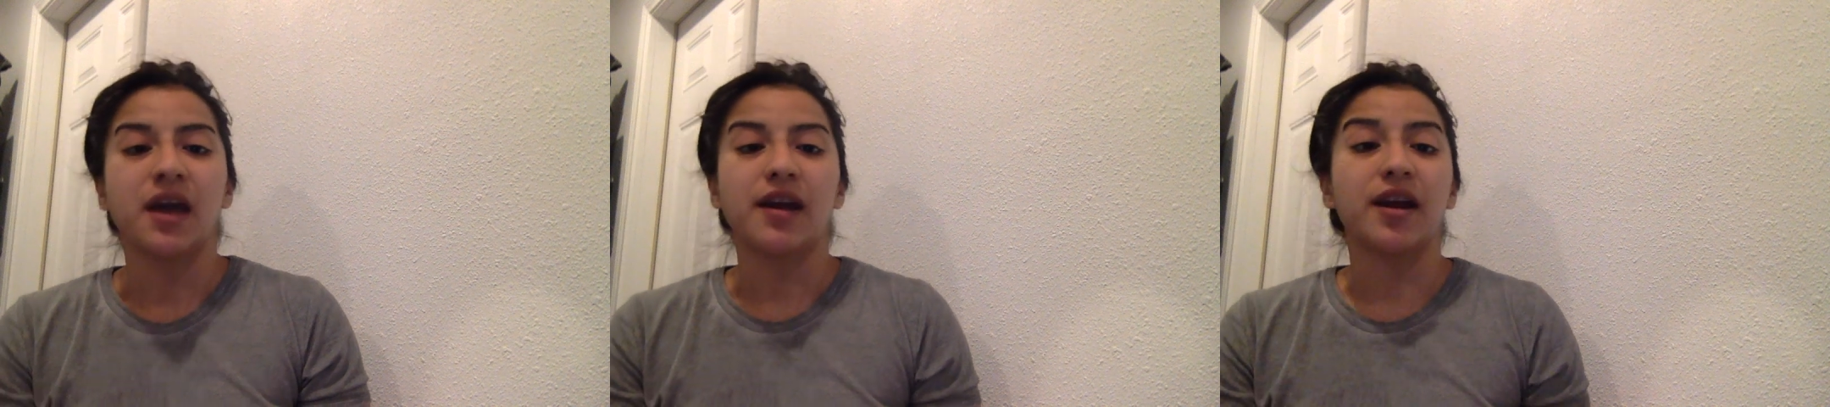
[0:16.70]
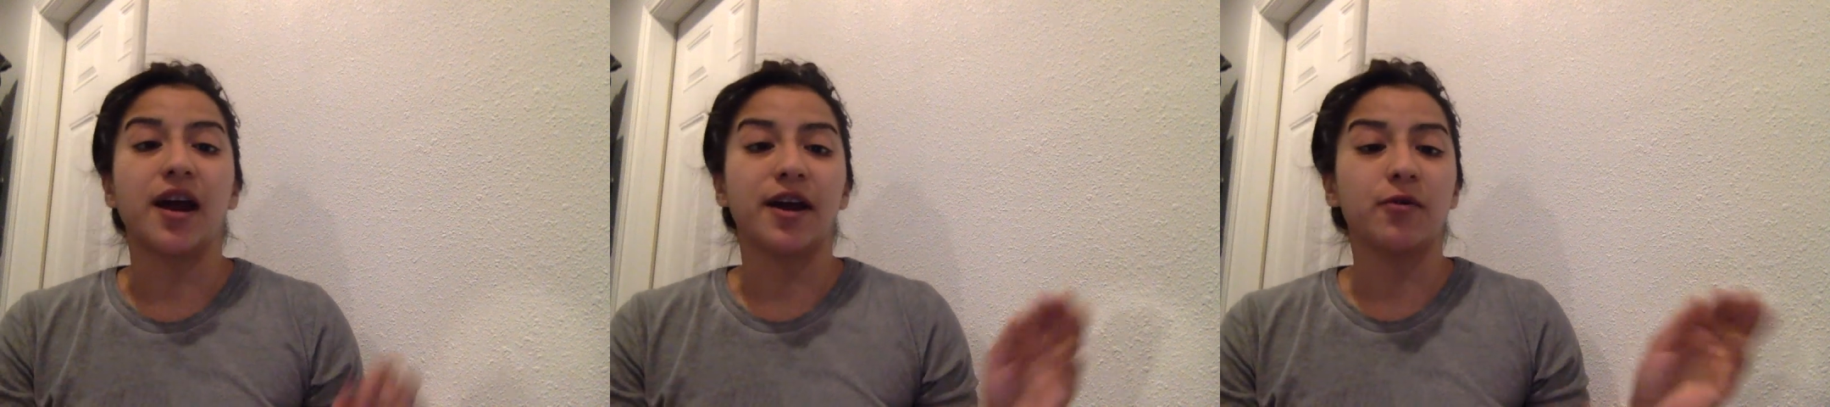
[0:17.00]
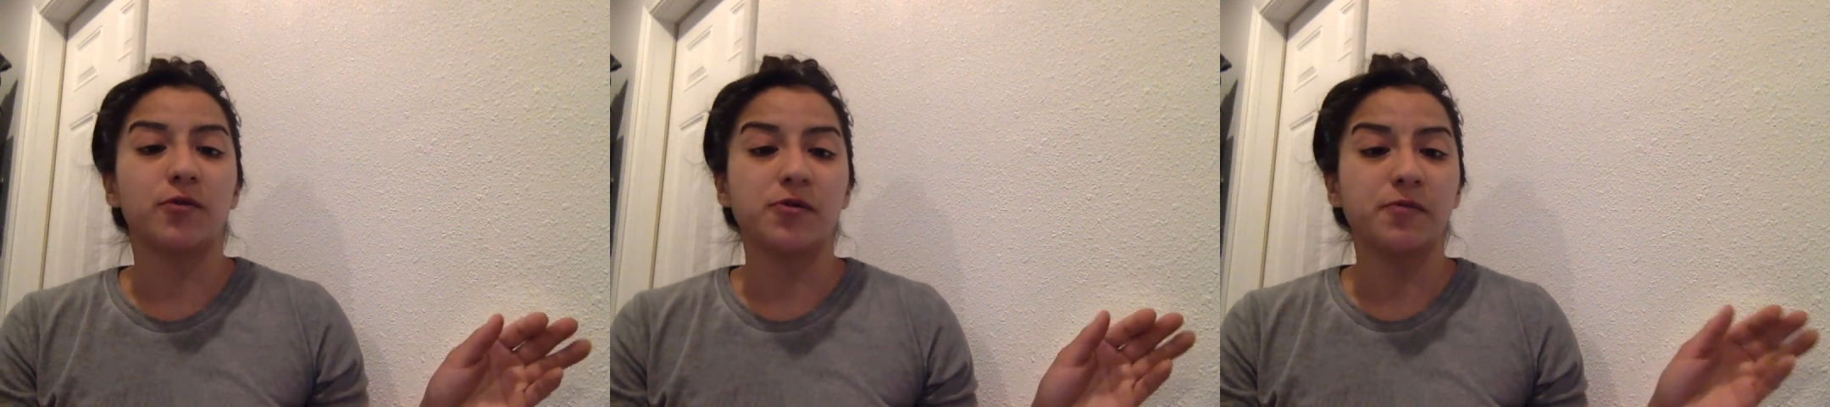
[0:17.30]
And I
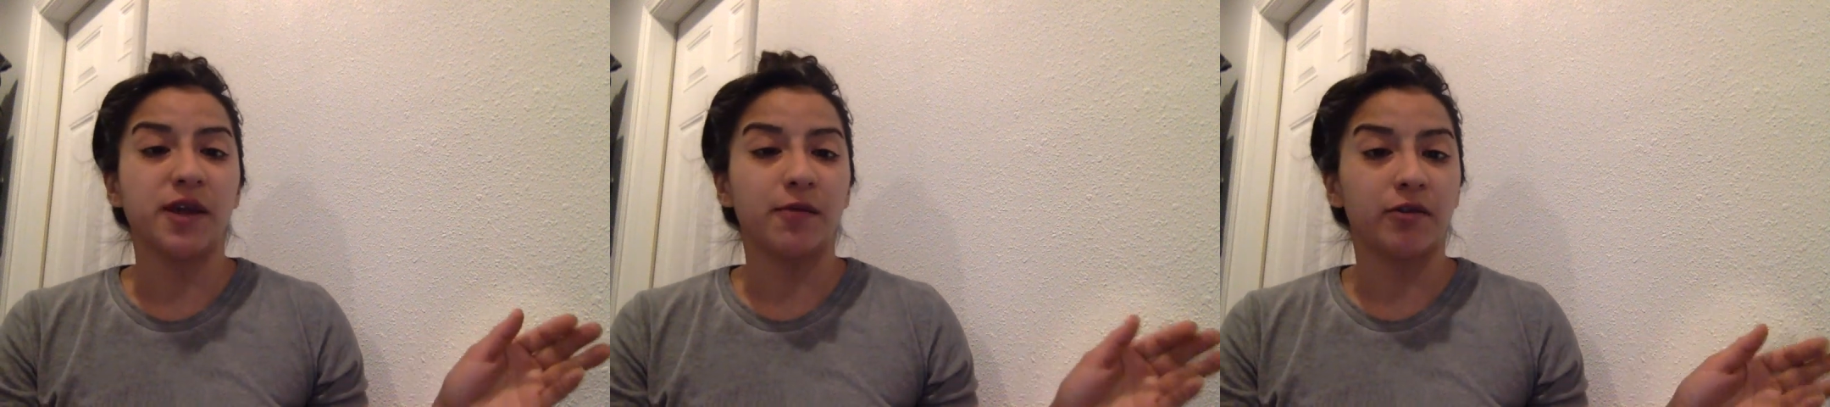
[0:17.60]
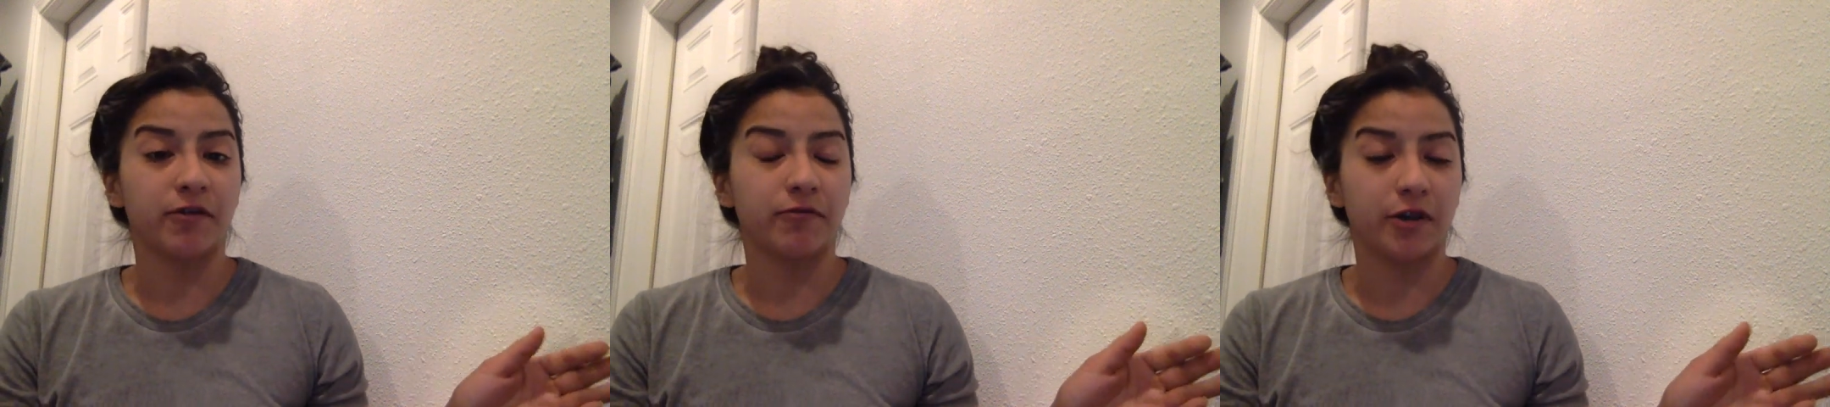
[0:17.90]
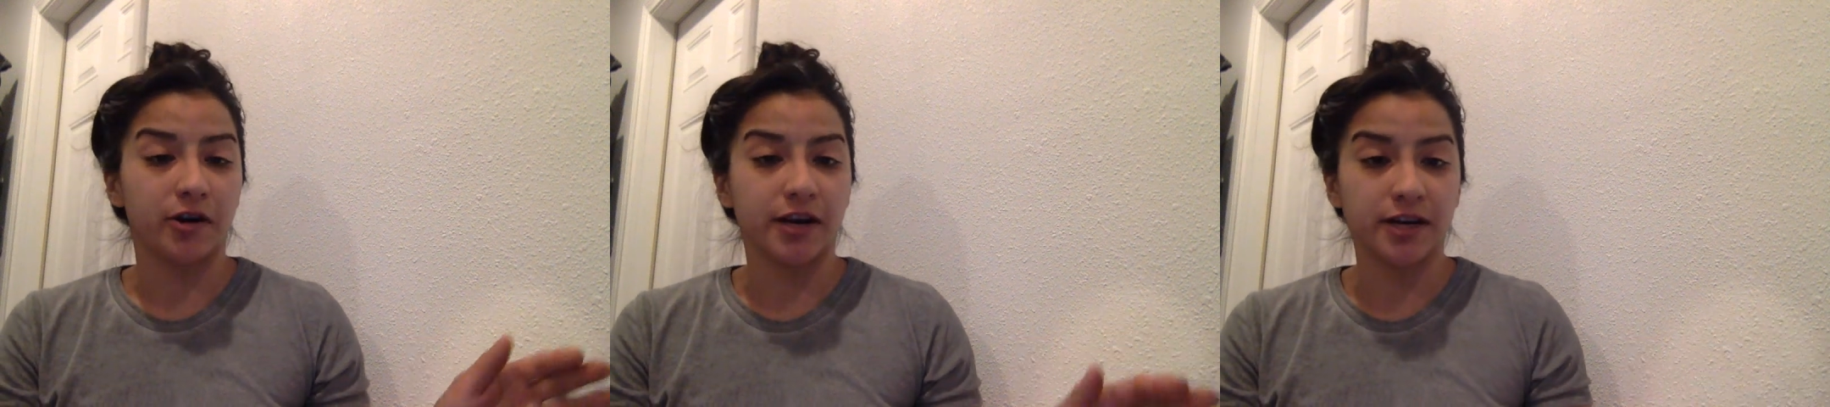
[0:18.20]
will be
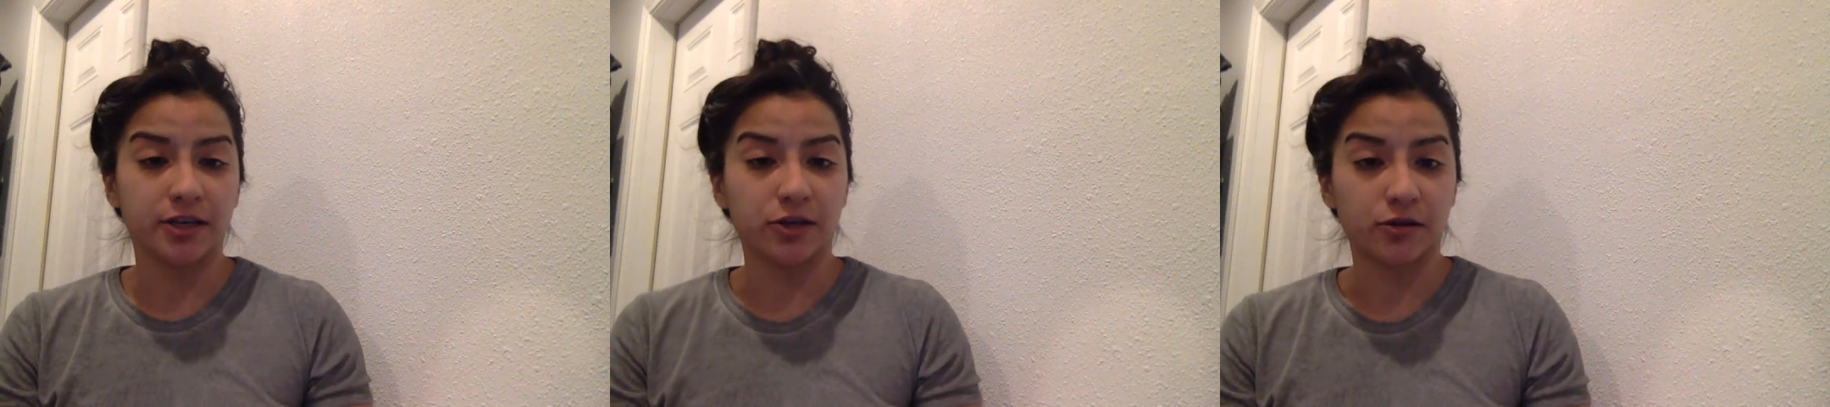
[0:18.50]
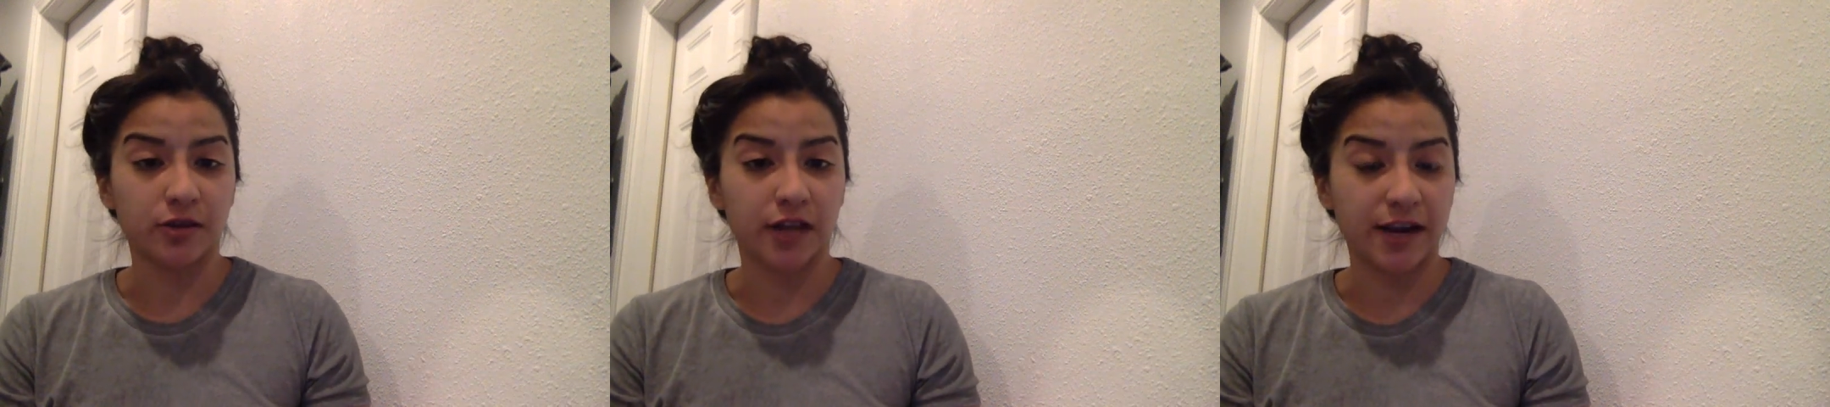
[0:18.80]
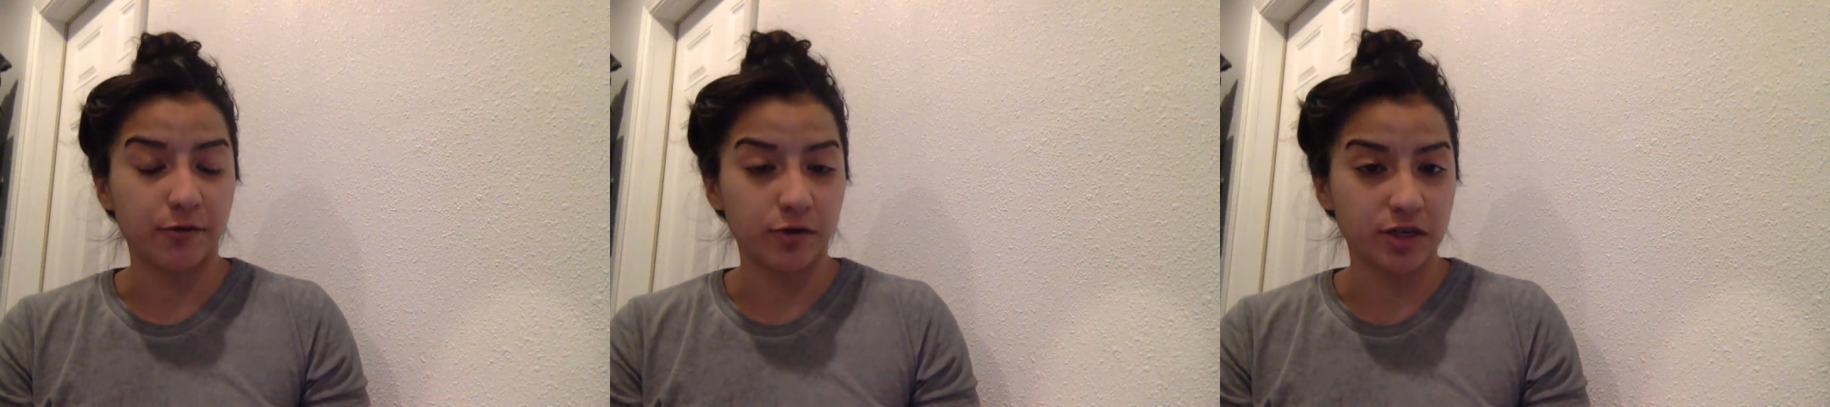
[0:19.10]
referring to
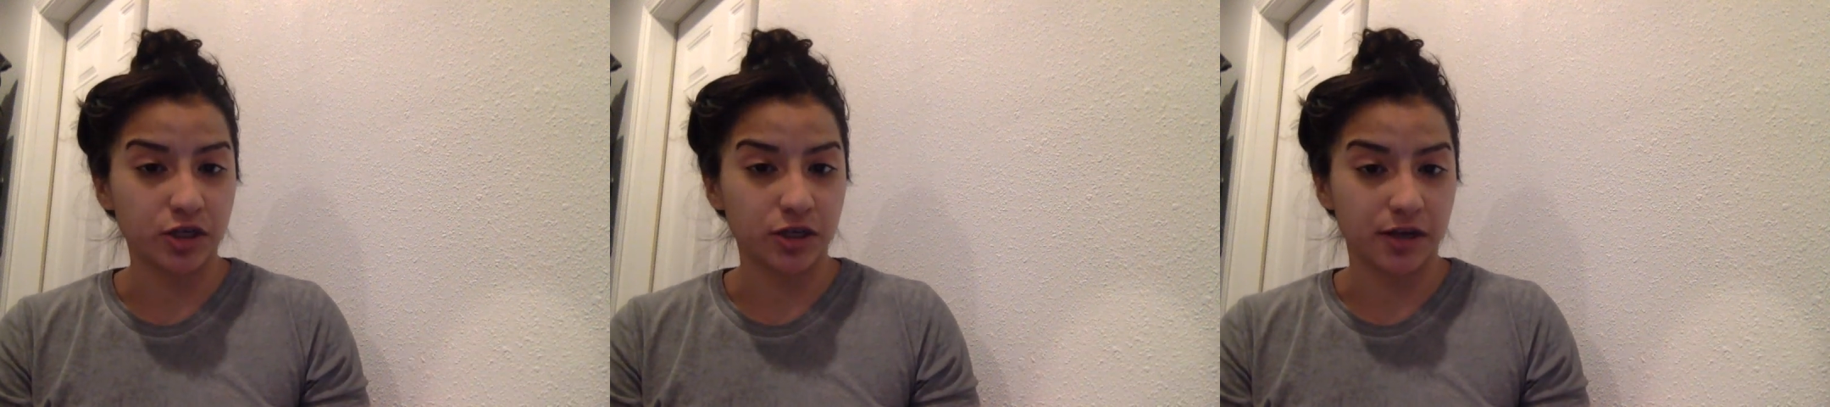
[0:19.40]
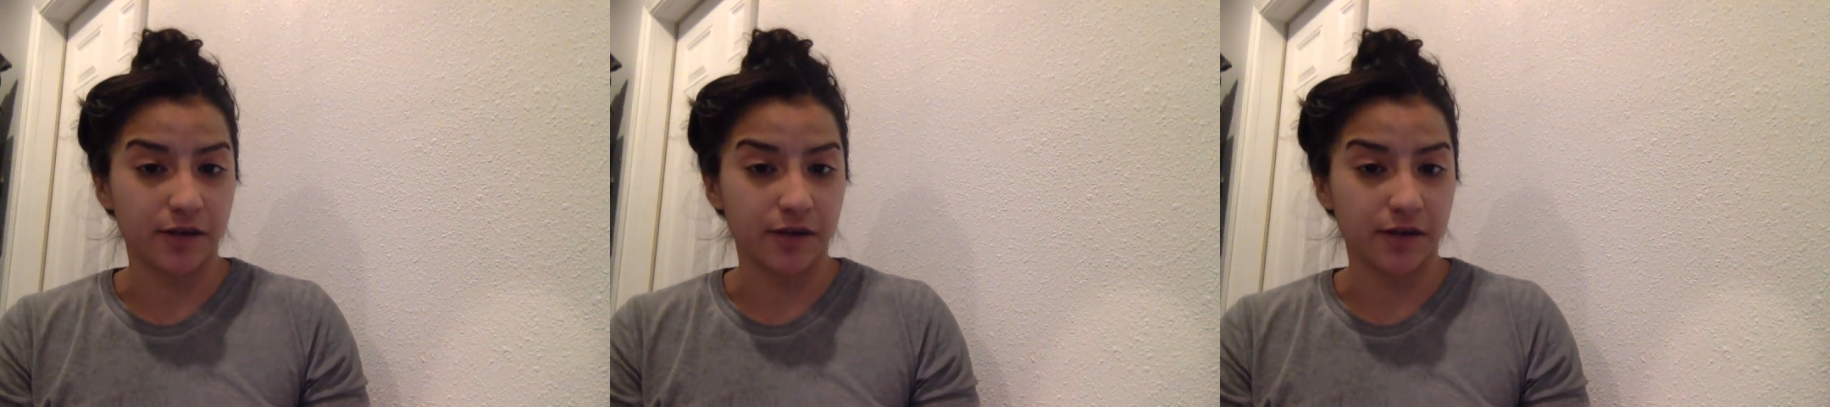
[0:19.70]
language